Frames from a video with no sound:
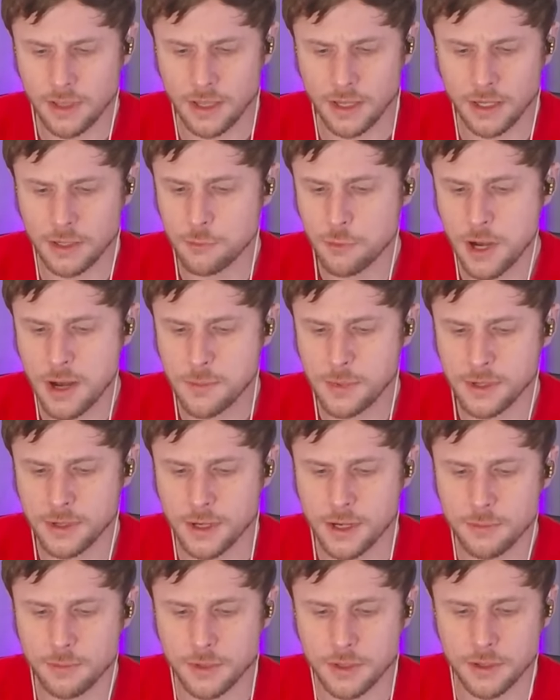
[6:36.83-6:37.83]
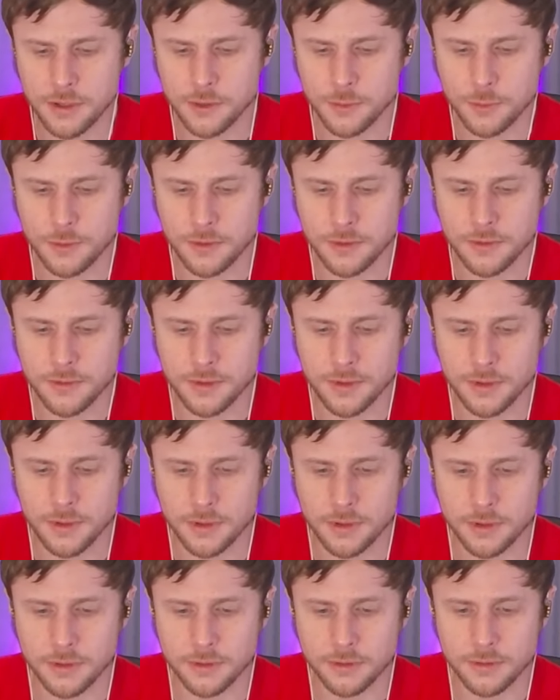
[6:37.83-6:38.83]
And wrapping up here with
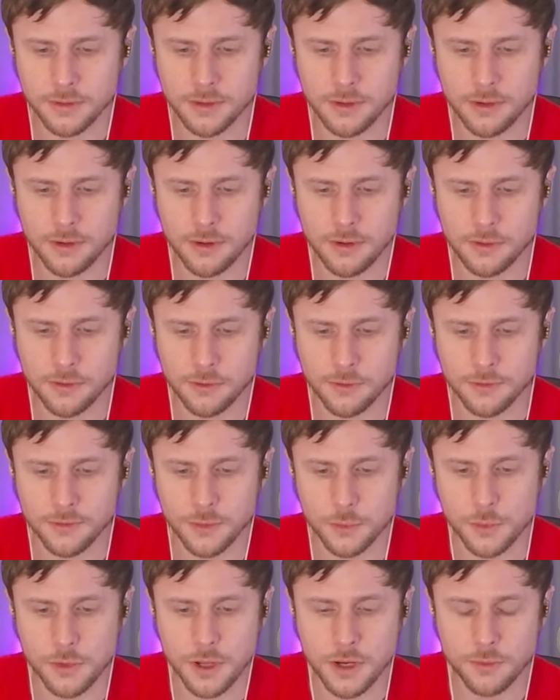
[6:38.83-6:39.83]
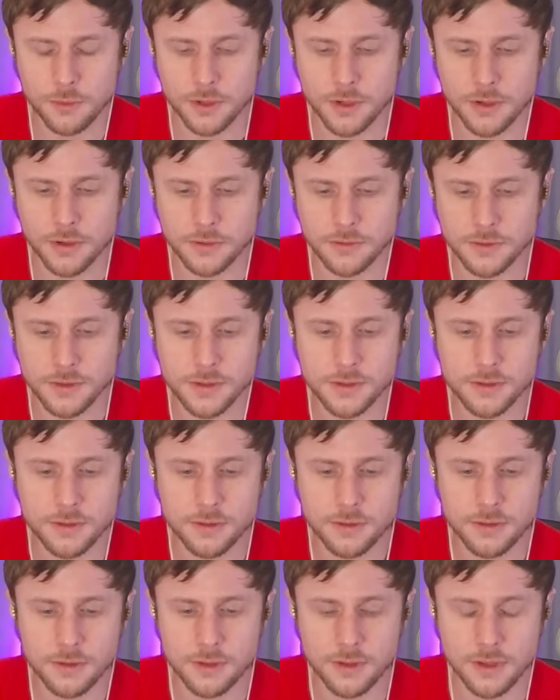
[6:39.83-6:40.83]
uh, the article from Labor Notes,
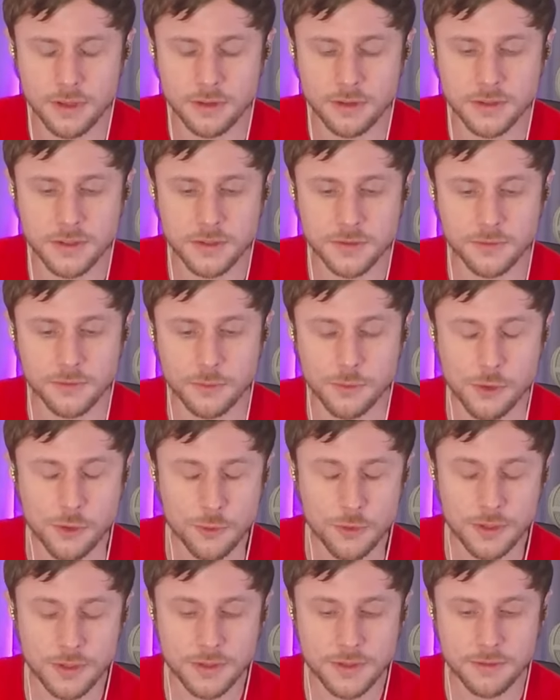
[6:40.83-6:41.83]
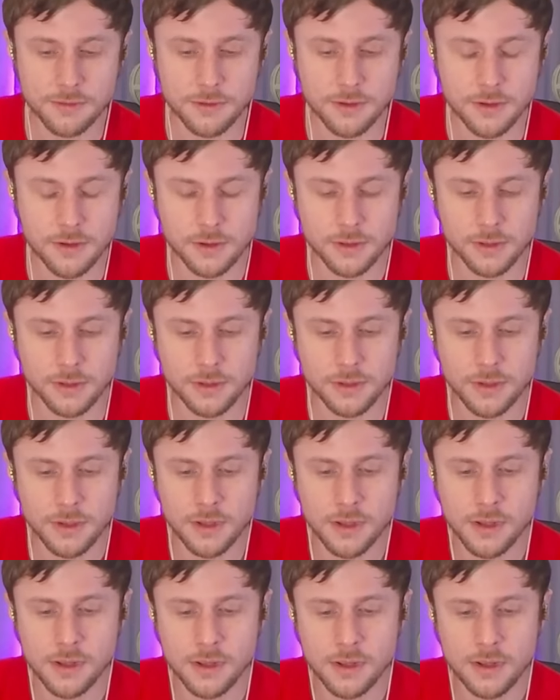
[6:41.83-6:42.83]
again, this is from Luis Leon.
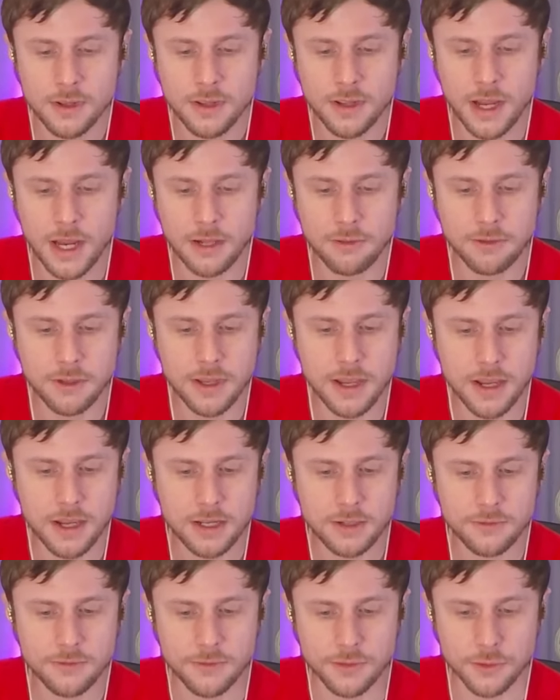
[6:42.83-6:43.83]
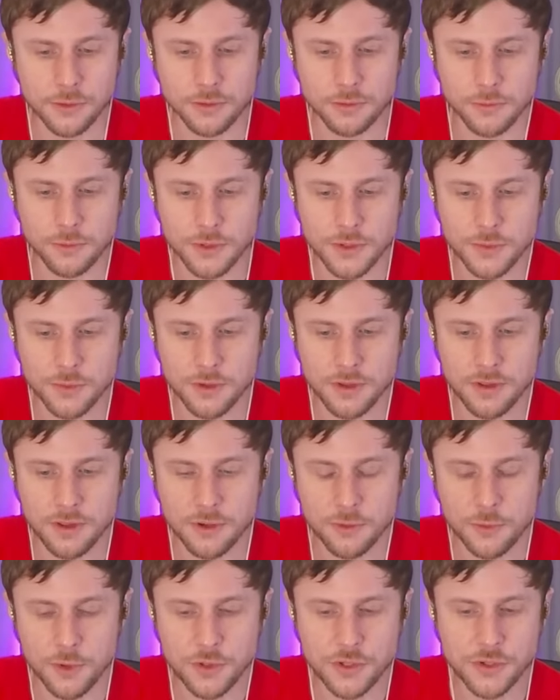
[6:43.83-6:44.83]
Haley Hadfield was one of
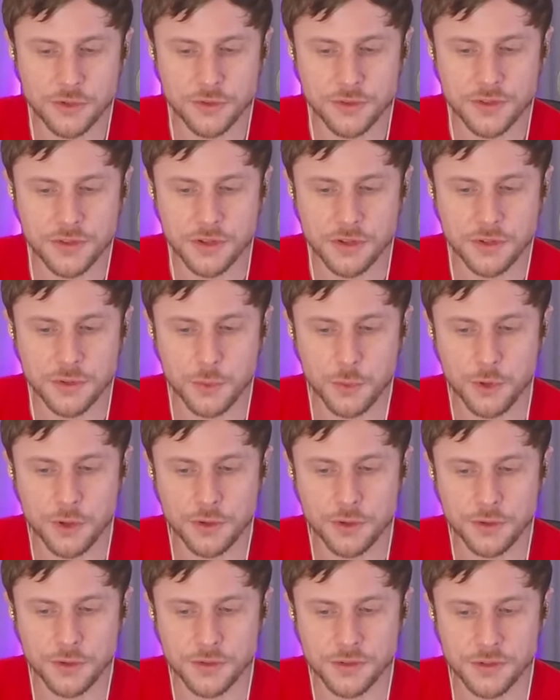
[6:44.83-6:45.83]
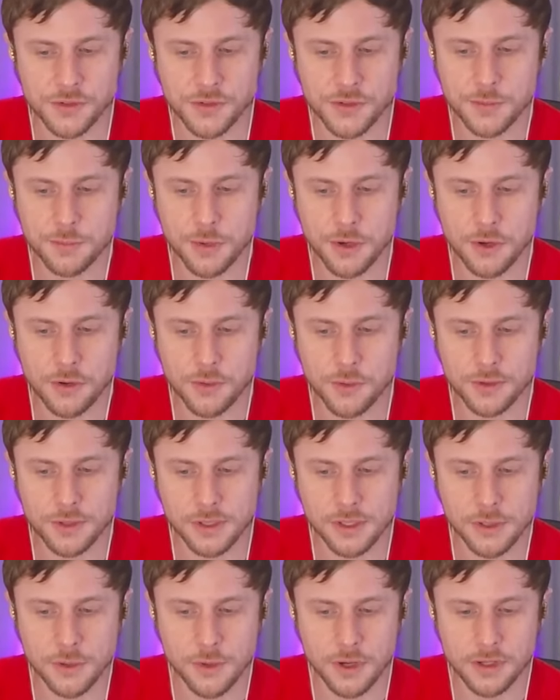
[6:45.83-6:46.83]
the original six workers who spoke
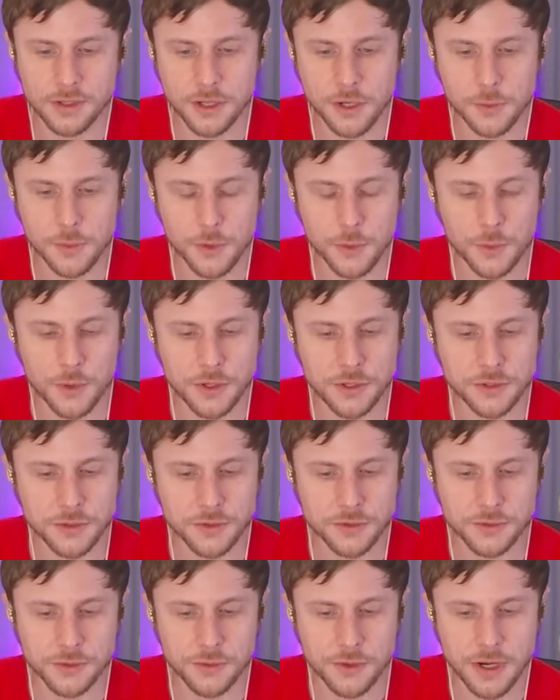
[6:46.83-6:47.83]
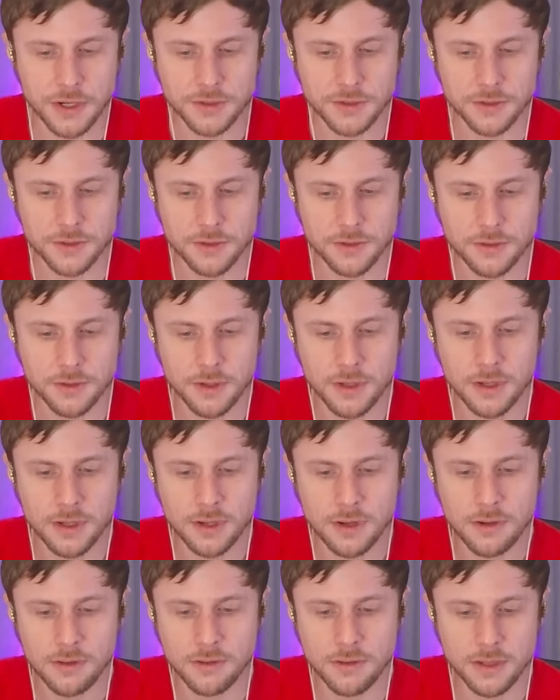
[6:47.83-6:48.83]
with a UAW regional director.
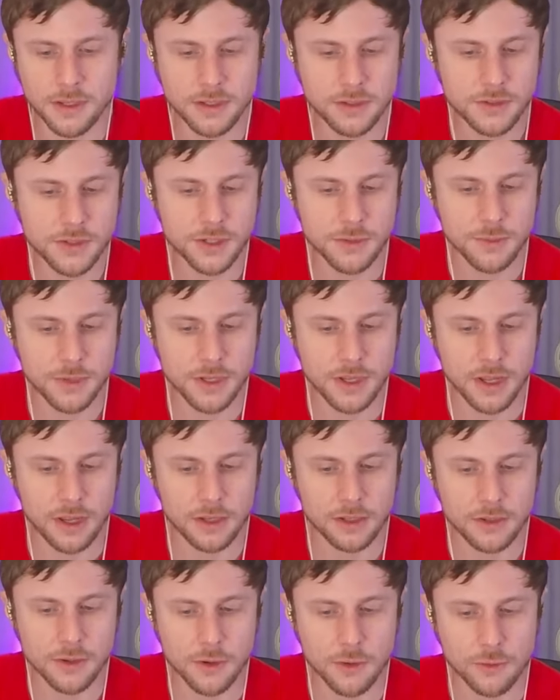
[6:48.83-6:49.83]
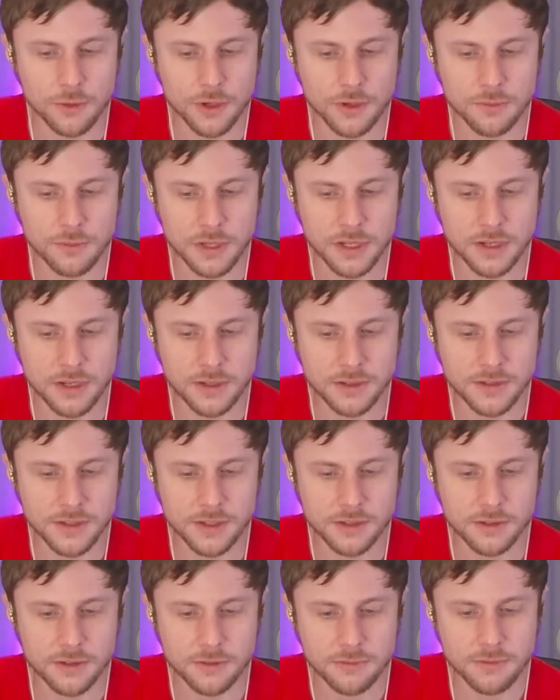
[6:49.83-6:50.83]
Then she began holding
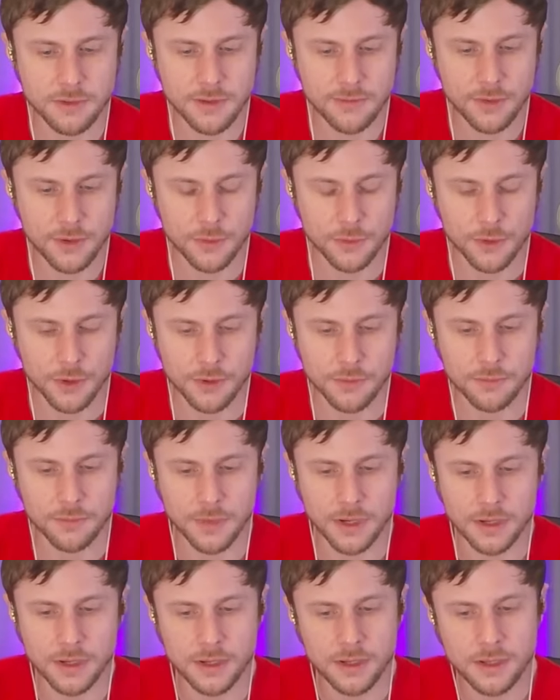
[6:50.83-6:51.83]
meetings in her living room.